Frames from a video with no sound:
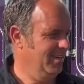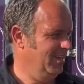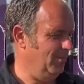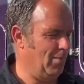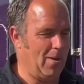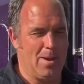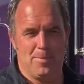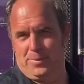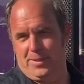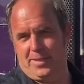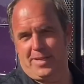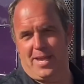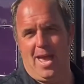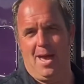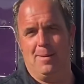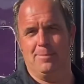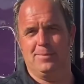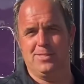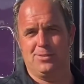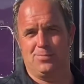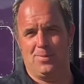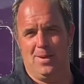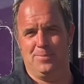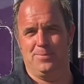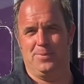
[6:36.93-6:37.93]
One with a
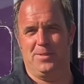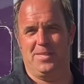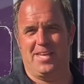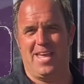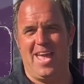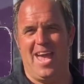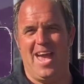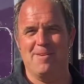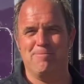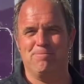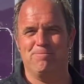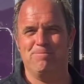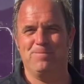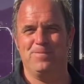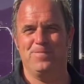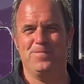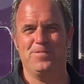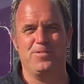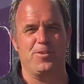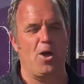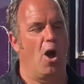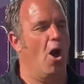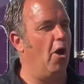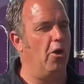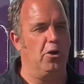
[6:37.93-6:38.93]
Cummins, one with a Cat.
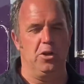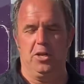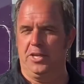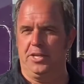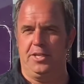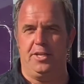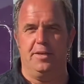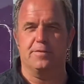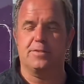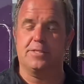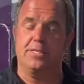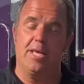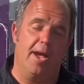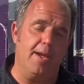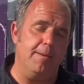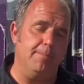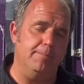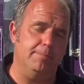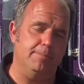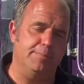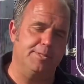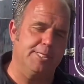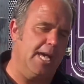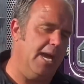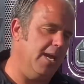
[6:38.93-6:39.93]
Totally
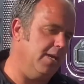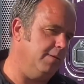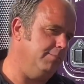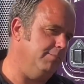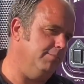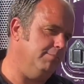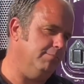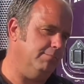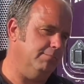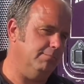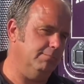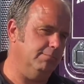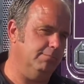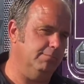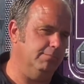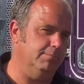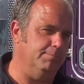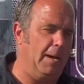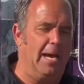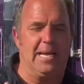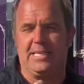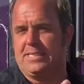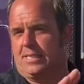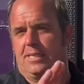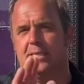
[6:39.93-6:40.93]
different, same,
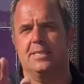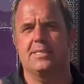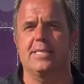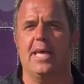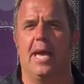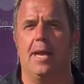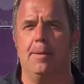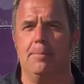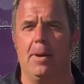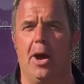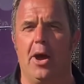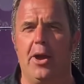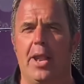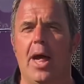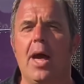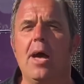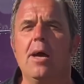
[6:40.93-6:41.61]
basically the same motor.